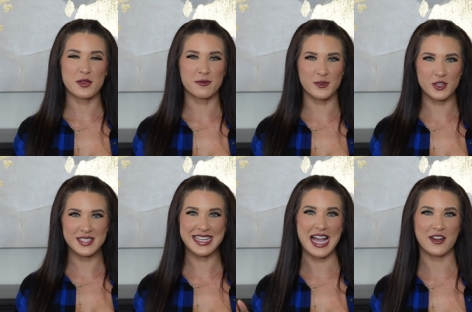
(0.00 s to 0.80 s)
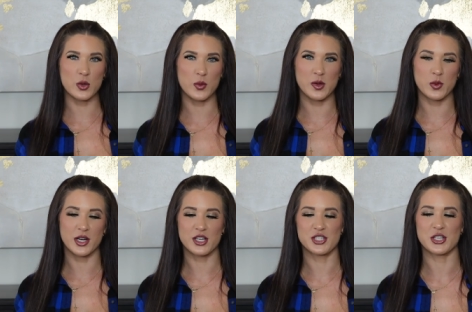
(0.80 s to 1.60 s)
So the first category we're
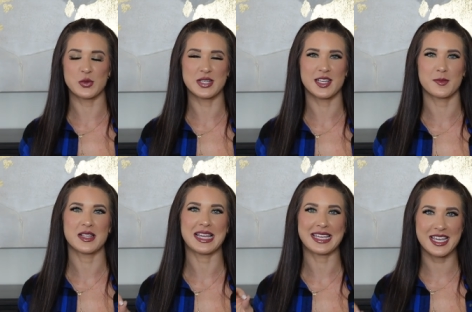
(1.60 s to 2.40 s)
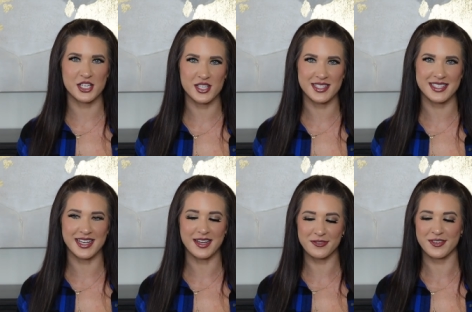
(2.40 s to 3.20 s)
gonna do is gonna be like kitchen
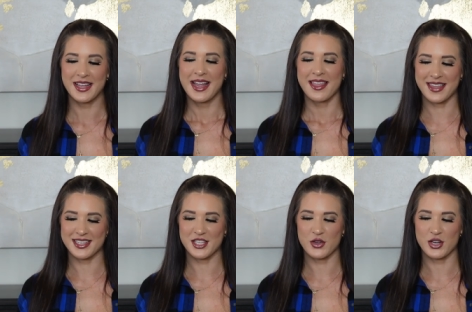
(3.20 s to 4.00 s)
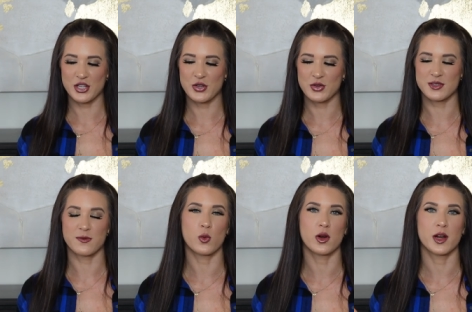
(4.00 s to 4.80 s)
stuff, things that you can use
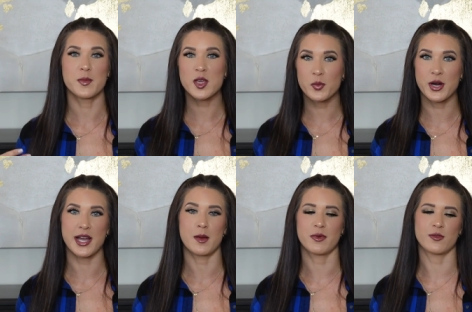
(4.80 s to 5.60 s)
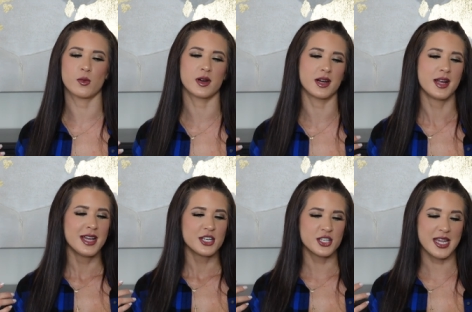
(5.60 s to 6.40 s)
for meal prep, for
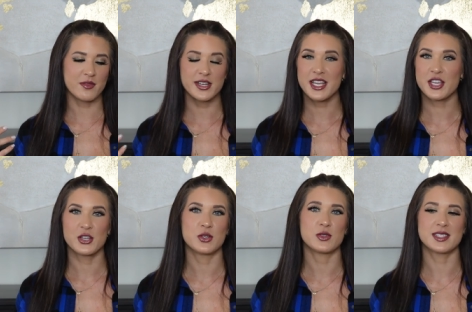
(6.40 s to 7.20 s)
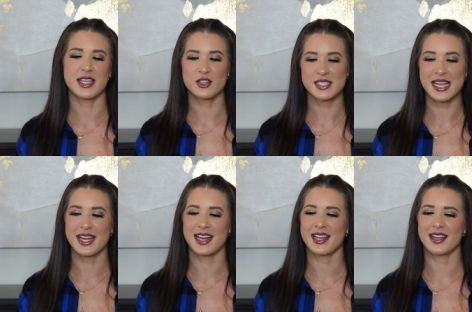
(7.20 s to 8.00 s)
just everyday use,
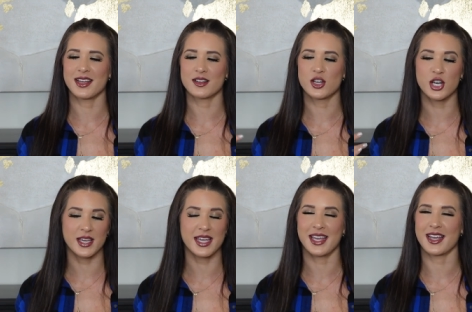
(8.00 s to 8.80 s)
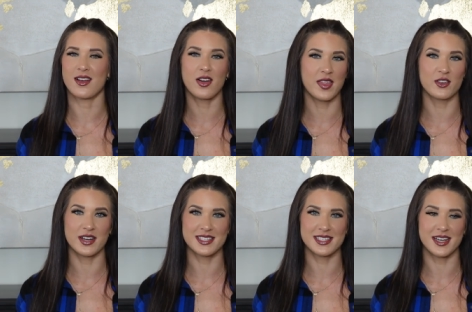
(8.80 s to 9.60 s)
entertaining, cooking, all that
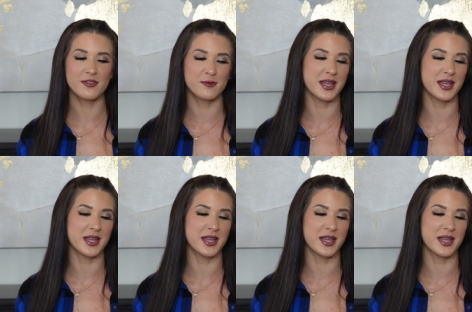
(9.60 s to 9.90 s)
great stuff,